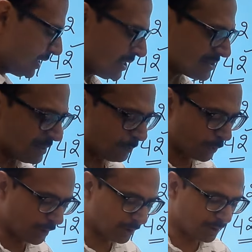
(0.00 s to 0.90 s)
is the
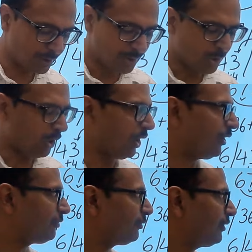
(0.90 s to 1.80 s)
product
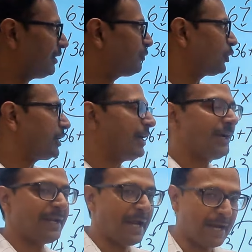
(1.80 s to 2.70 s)
of
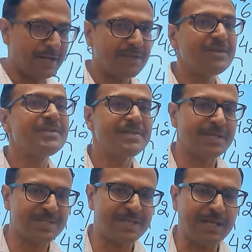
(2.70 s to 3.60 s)
148 and
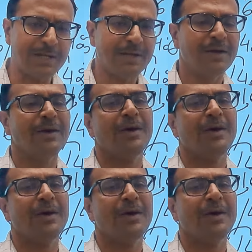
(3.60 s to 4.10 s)
16.